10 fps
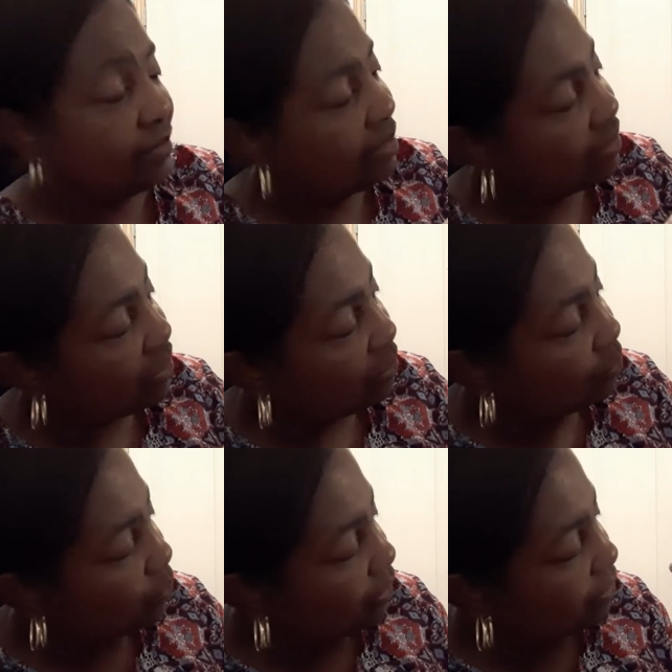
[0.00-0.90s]
She
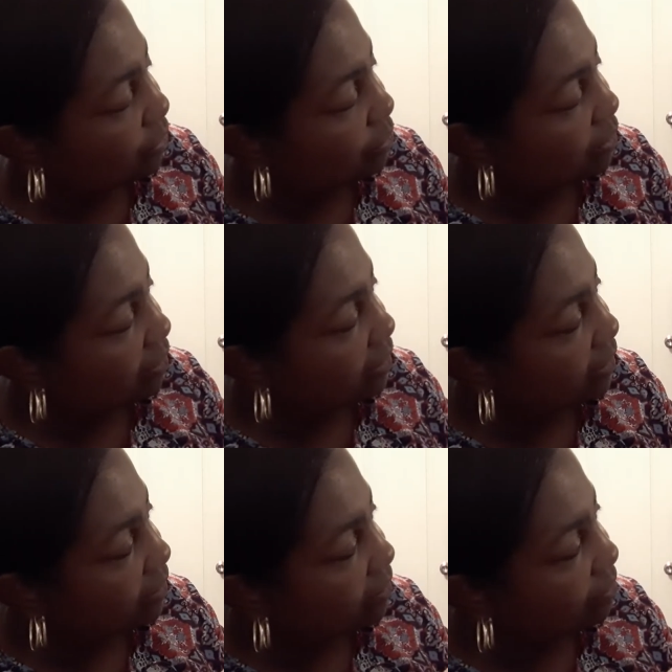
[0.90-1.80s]
went through the
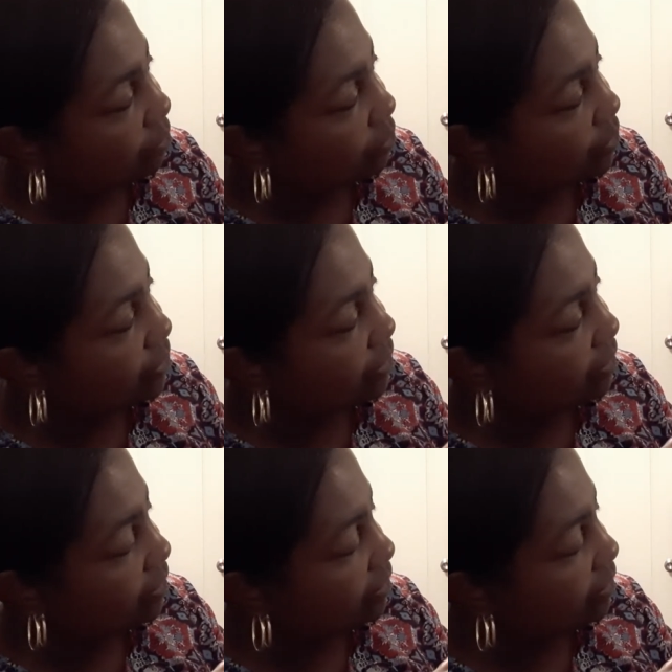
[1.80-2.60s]
rustle.